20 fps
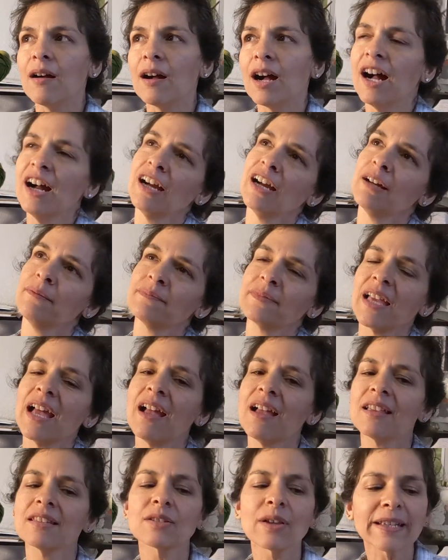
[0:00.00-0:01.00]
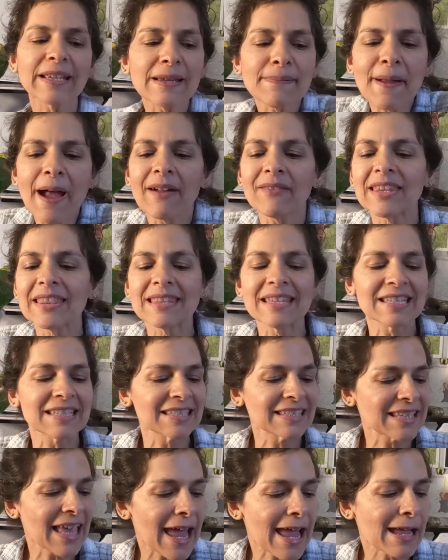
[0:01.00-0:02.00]
So I keep having this
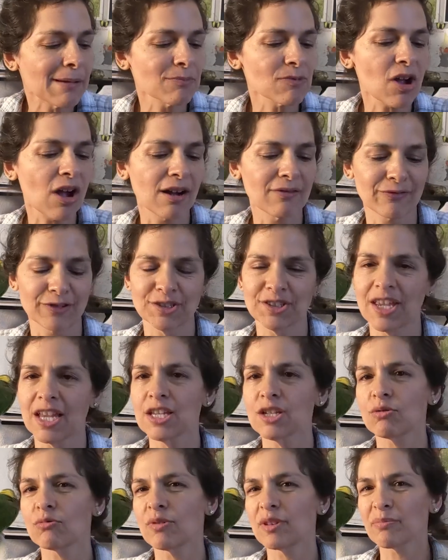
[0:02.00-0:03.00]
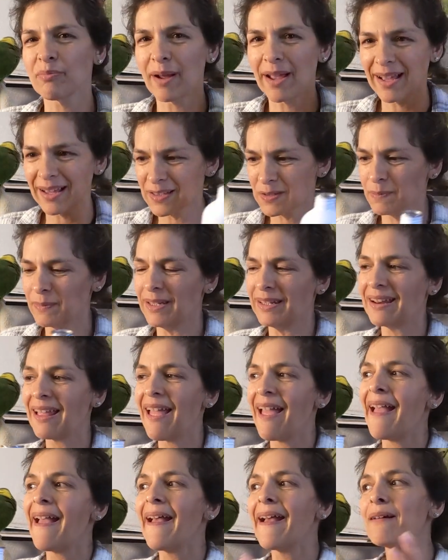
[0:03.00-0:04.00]
same conversation with my husband.
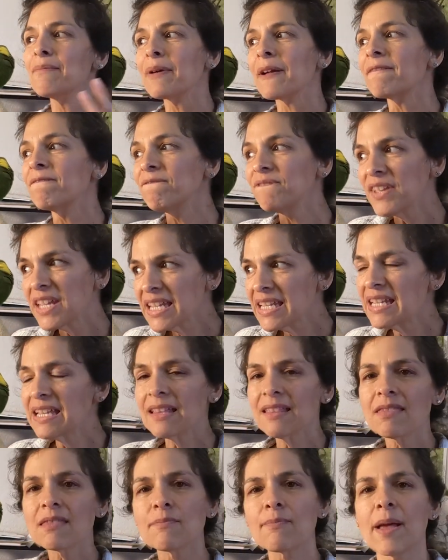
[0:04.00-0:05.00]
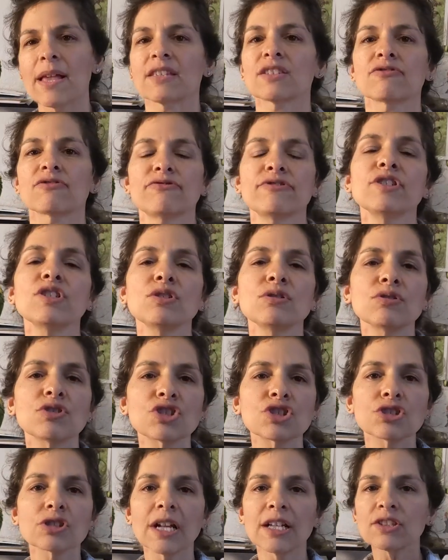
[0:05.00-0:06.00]
Am I feeding the best foods?
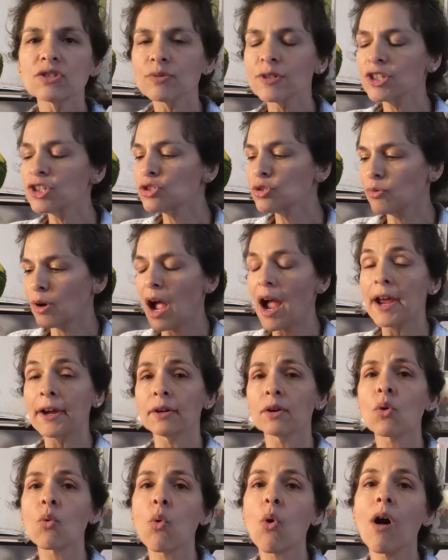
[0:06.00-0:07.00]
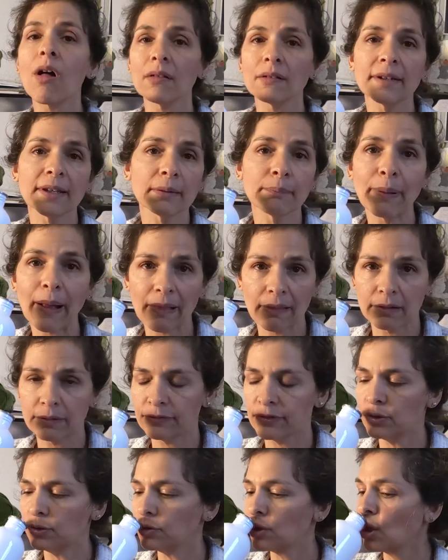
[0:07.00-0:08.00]
Should I switch to a higher quality pellet
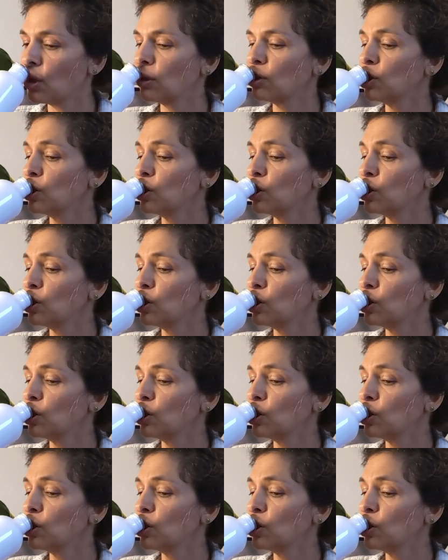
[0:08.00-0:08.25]
food?